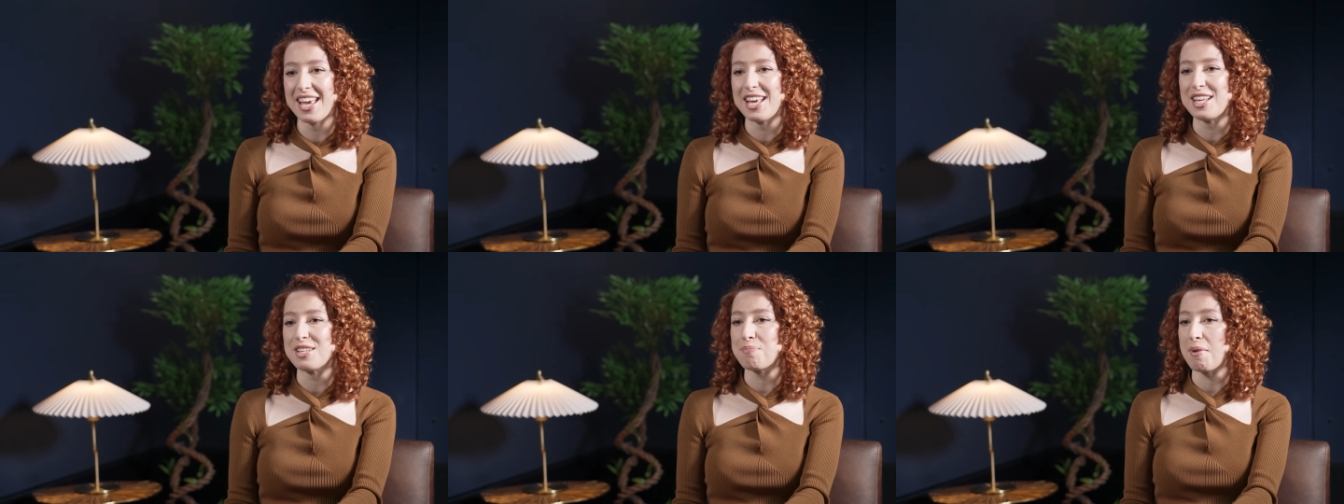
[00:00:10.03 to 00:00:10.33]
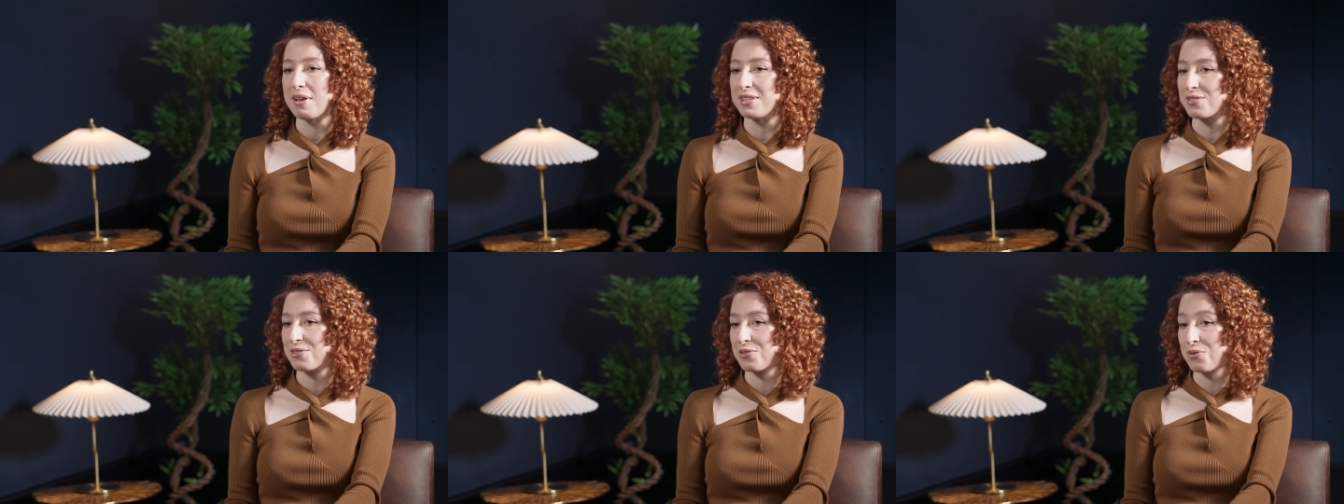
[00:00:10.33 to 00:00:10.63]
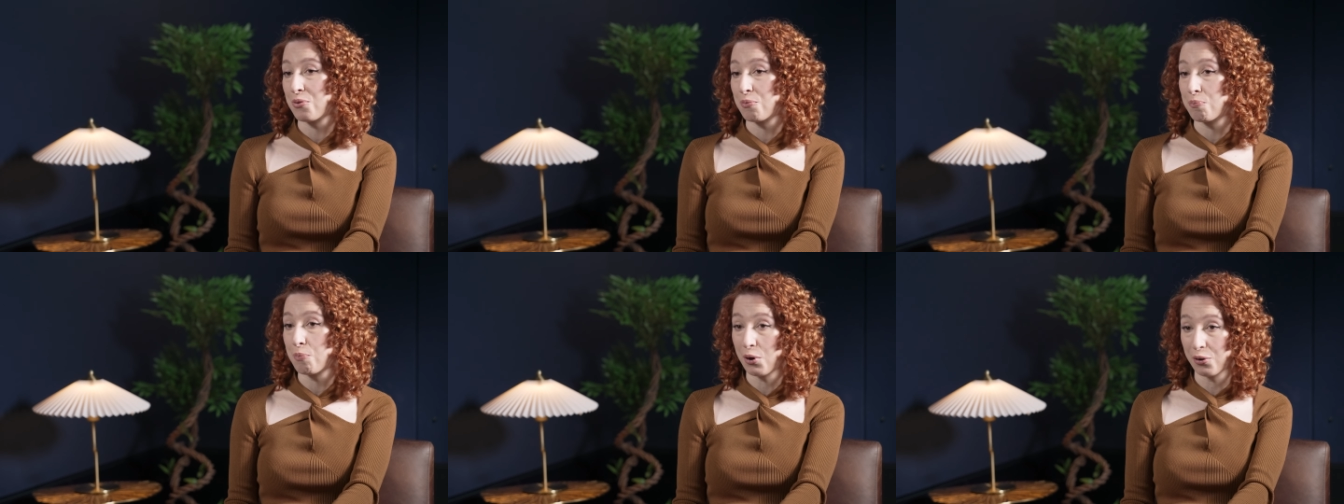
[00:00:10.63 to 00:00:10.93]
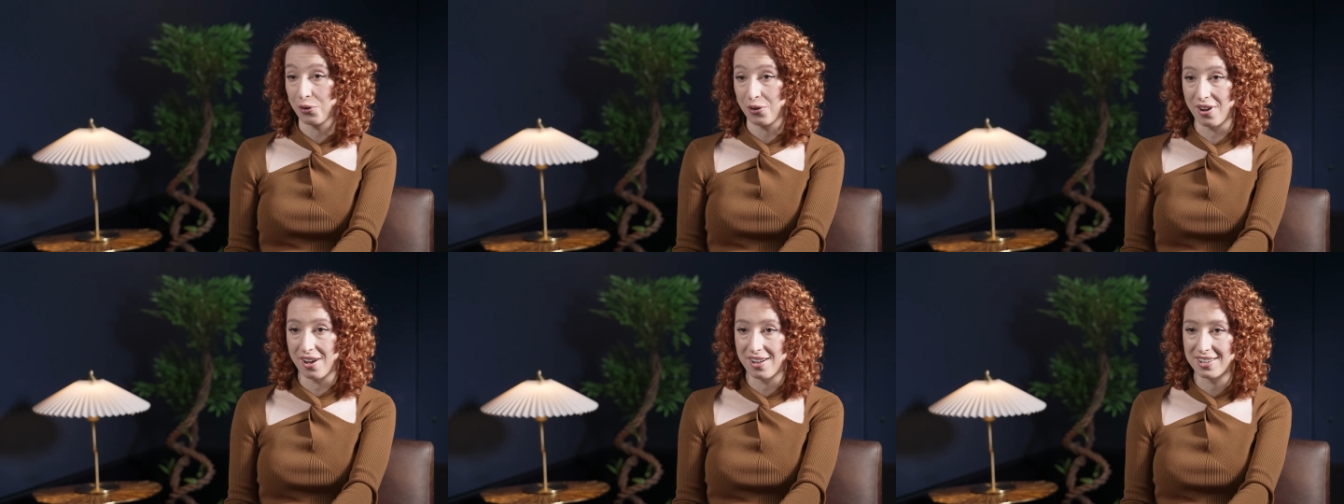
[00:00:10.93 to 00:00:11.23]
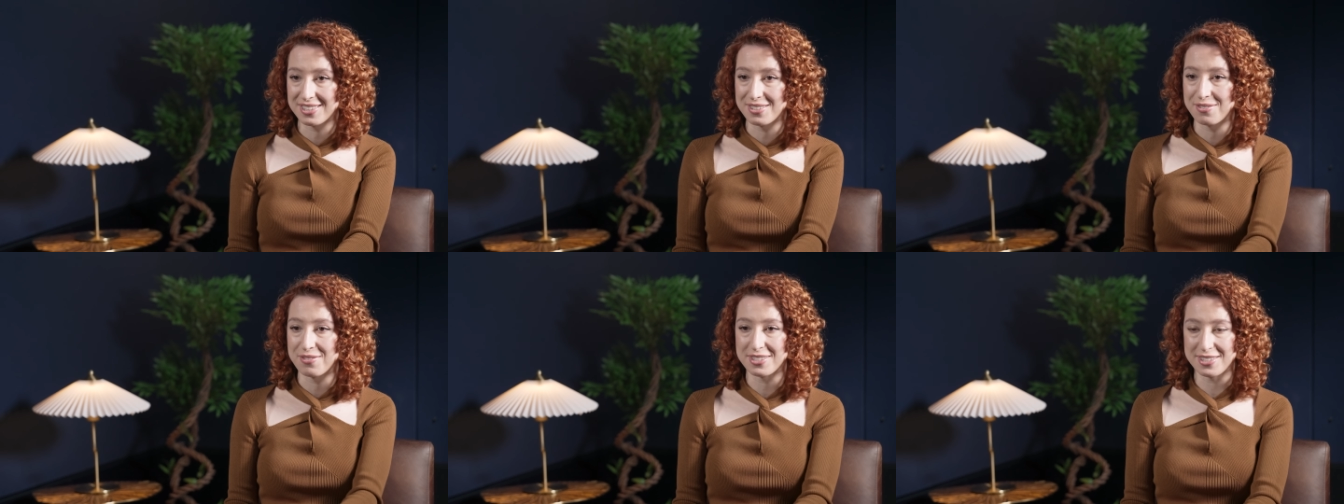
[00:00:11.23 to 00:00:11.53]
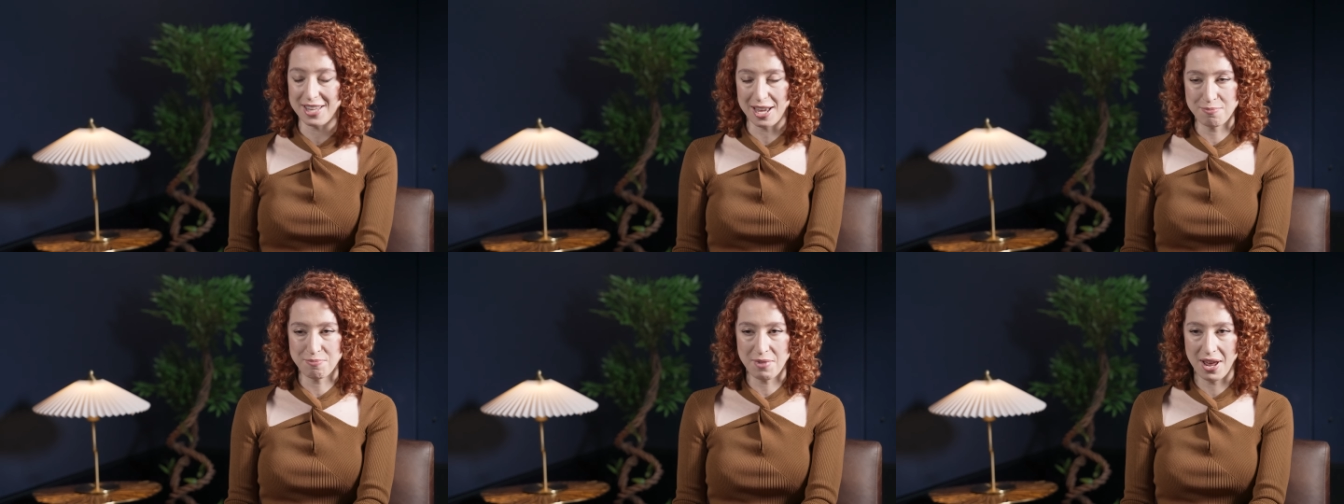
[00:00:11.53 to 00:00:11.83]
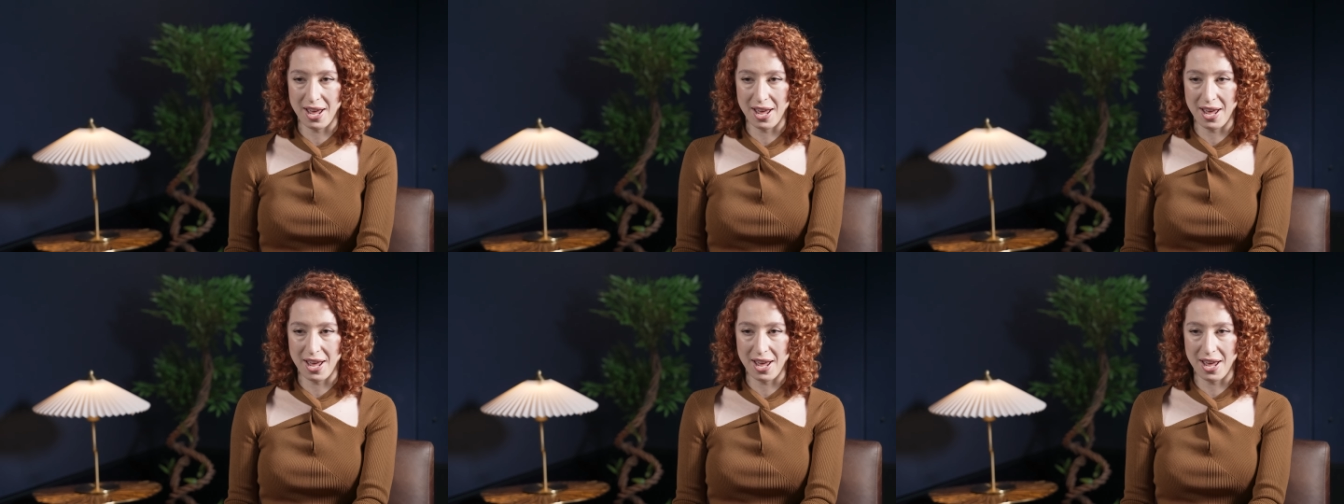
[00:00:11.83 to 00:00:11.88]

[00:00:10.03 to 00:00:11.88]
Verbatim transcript: It's based on your podcast of the same